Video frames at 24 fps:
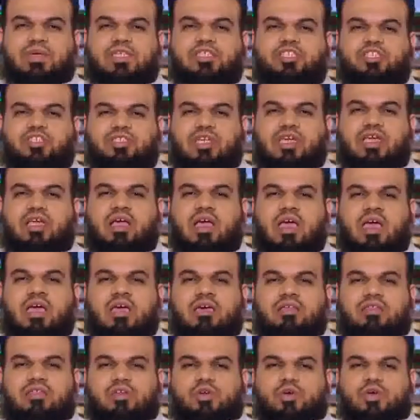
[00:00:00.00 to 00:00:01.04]
mentioning
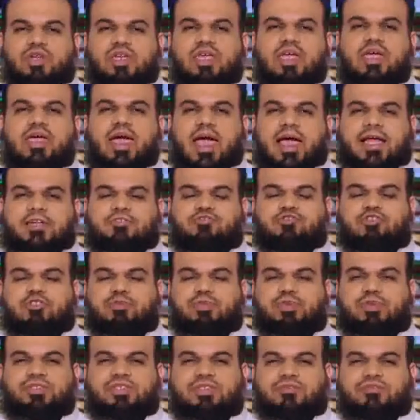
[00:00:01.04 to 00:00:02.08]
the unique
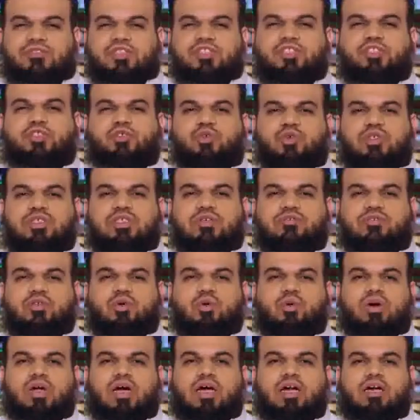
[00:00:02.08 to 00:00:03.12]
attributes of the stories of the
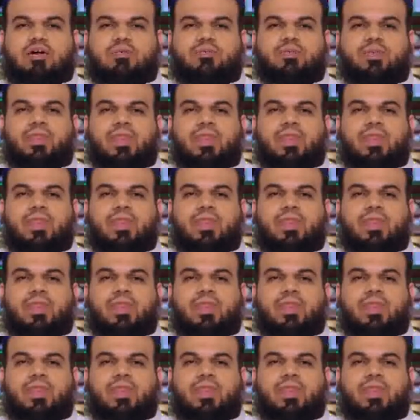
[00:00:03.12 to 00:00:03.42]
Quran.